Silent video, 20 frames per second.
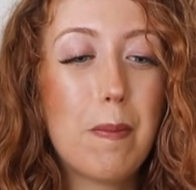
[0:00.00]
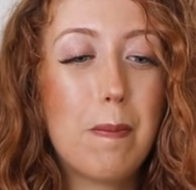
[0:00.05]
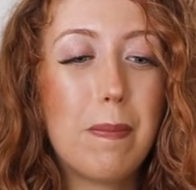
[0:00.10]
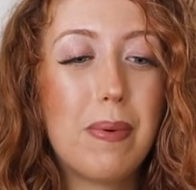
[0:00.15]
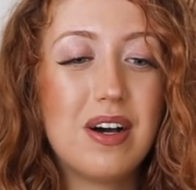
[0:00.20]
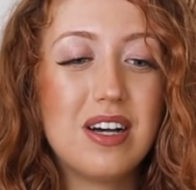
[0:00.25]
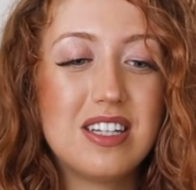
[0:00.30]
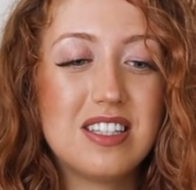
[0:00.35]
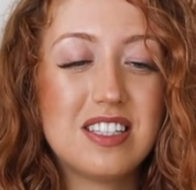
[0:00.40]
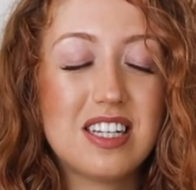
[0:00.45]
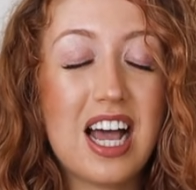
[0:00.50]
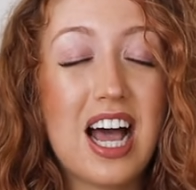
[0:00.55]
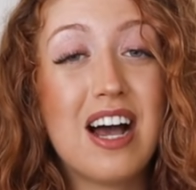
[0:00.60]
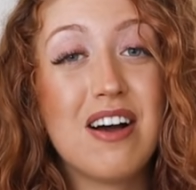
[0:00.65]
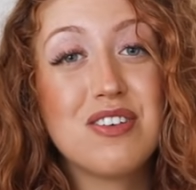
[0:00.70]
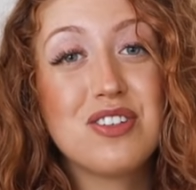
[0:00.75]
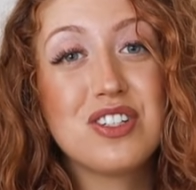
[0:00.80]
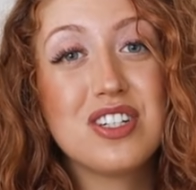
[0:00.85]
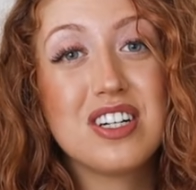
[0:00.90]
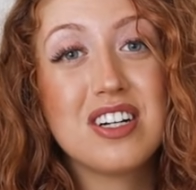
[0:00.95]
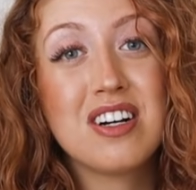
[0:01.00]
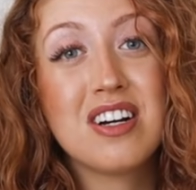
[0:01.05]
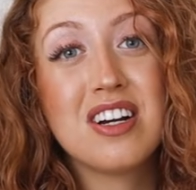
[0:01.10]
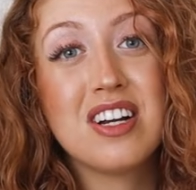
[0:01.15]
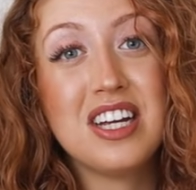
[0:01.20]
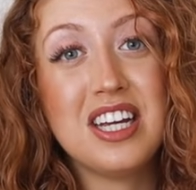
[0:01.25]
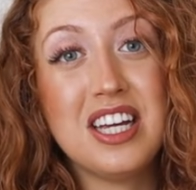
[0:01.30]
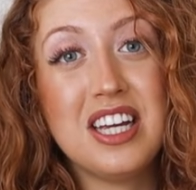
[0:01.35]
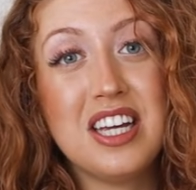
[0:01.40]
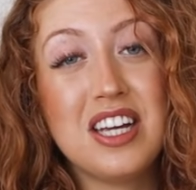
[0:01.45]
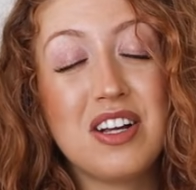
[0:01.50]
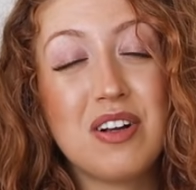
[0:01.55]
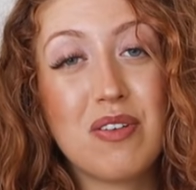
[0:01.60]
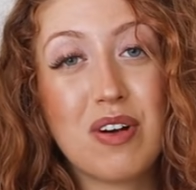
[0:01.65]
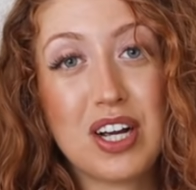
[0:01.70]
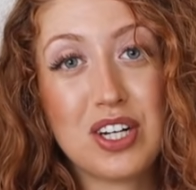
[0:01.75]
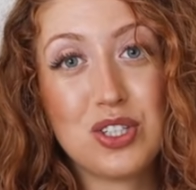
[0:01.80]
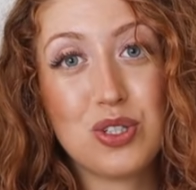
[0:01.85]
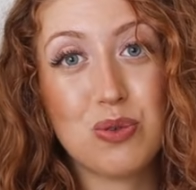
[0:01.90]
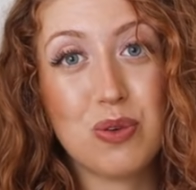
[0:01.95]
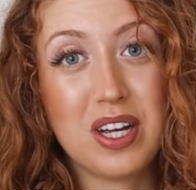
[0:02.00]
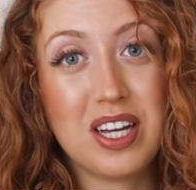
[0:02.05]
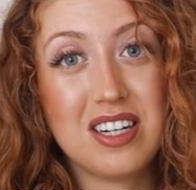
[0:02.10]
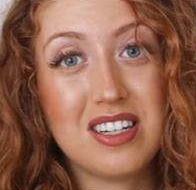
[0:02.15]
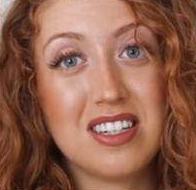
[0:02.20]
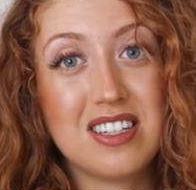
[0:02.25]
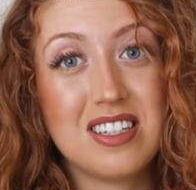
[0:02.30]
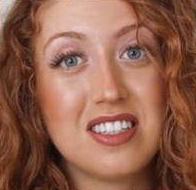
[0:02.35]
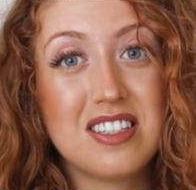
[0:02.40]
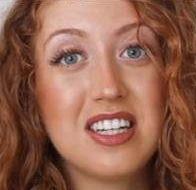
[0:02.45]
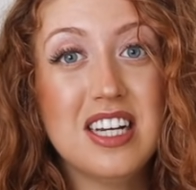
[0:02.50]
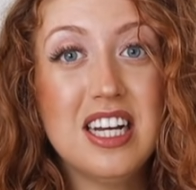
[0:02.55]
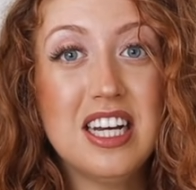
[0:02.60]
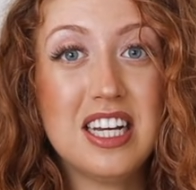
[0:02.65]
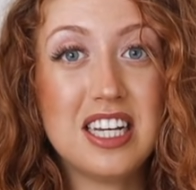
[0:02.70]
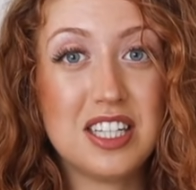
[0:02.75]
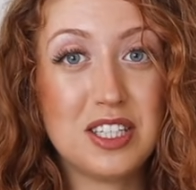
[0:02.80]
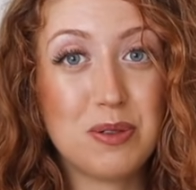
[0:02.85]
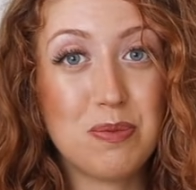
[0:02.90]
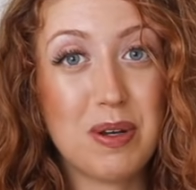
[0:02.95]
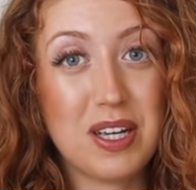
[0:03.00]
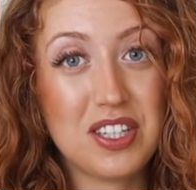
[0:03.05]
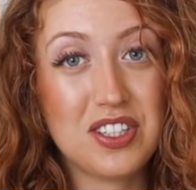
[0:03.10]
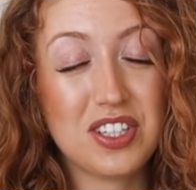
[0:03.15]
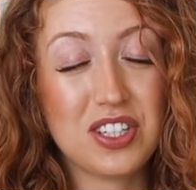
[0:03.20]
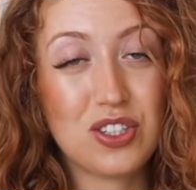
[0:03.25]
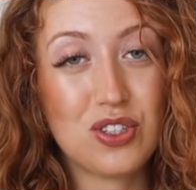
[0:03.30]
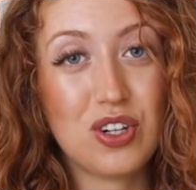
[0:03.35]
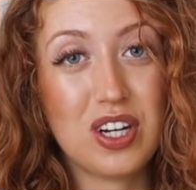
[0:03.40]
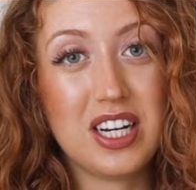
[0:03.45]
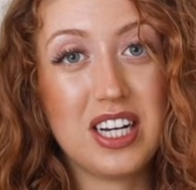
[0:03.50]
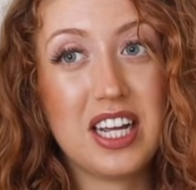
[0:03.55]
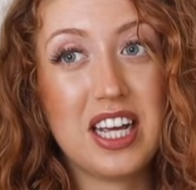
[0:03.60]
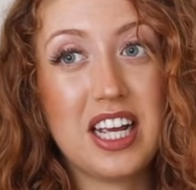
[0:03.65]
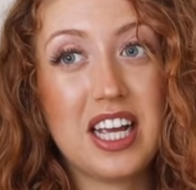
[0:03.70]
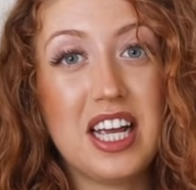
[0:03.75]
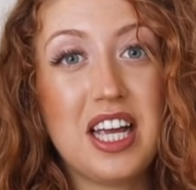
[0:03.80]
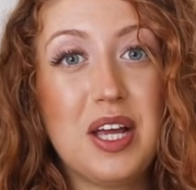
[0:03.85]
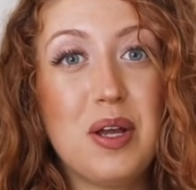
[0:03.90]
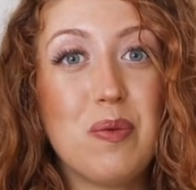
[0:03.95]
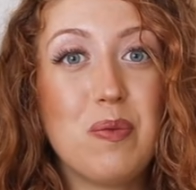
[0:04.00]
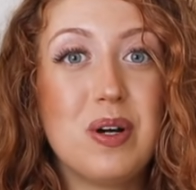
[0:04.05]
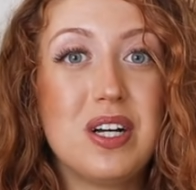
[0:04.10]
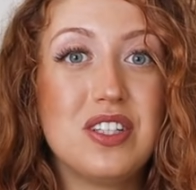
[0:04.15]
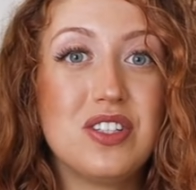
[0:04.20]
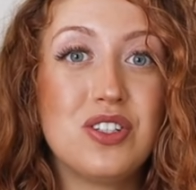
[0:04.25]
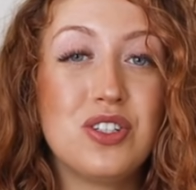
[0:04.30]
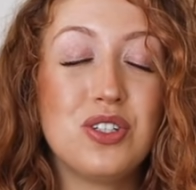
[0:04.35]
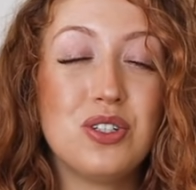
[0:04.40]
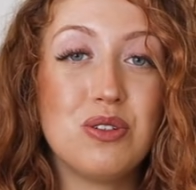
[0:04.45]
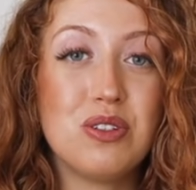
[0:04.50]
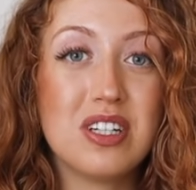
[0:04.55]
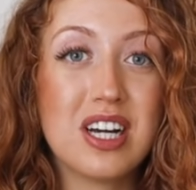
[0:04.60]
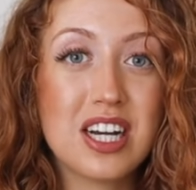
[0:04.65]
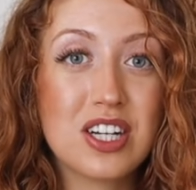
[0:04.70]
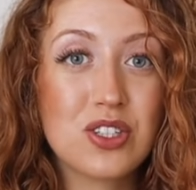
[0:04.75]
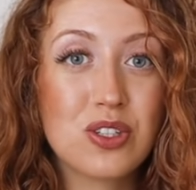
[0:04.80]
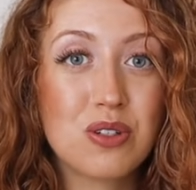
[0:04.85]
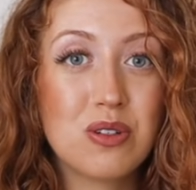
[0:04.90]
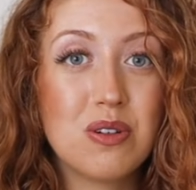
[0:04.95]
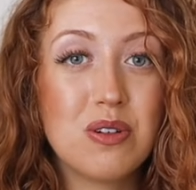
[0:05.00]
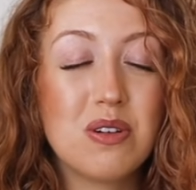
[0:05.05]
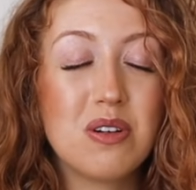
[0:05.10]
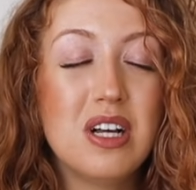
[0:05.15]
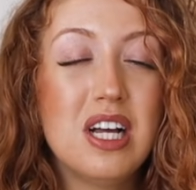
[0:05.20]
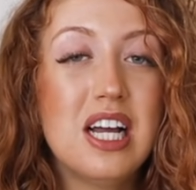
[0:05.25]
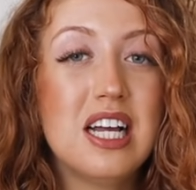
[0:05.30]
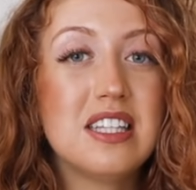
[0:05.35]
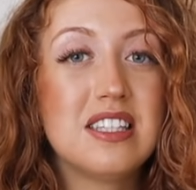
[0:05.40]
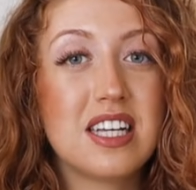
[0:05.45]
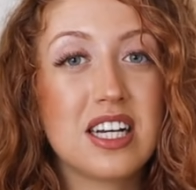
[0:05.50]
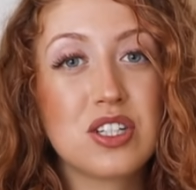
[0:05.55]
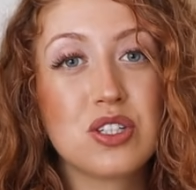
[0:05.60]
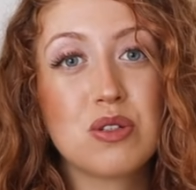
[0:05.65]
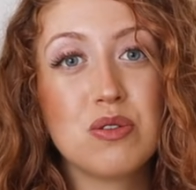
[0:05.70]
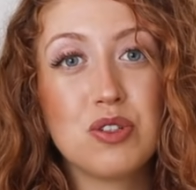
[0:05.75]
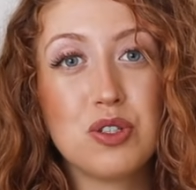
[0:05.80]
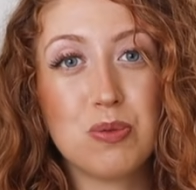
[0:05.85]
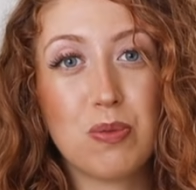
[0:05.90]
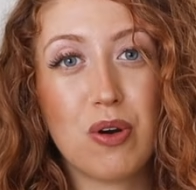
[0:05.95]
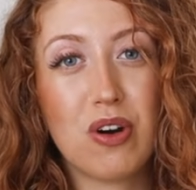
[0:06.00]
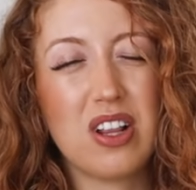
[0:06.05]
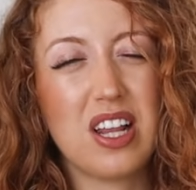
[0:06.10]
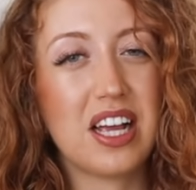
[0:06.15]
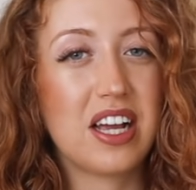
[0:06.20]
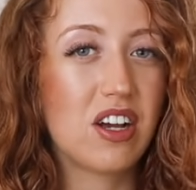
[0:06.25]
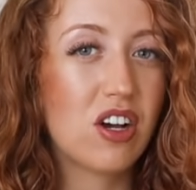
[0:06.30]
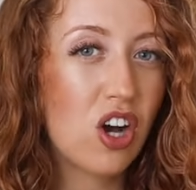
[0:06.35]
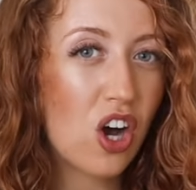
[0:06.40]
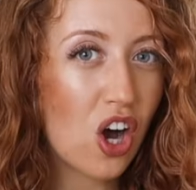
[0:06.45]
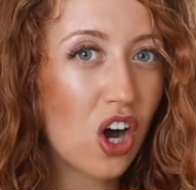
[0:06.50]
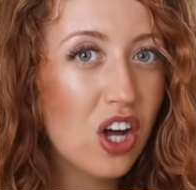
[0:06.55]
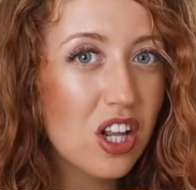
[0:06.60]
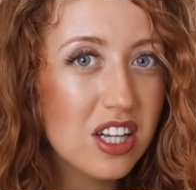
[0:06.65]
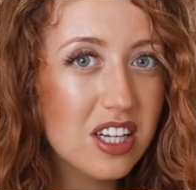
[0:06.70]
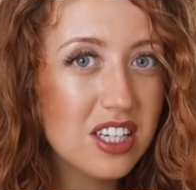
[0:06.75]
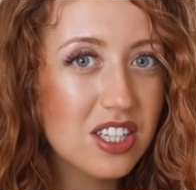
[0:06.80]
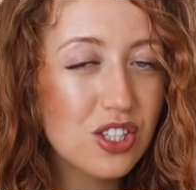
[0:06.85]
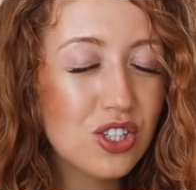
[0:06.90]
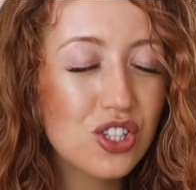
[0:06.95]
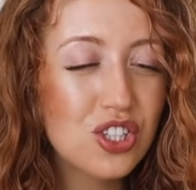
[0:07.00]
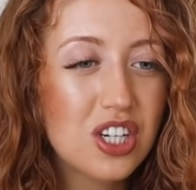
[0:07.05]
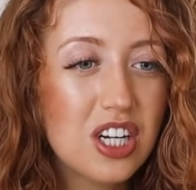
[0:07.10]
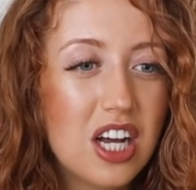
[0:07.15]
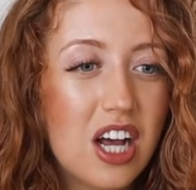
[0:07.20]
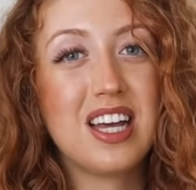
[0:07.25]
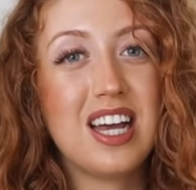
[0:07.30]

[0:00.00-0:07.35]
But after he graduated his basic training, he went to tech school. Tech school is more like college.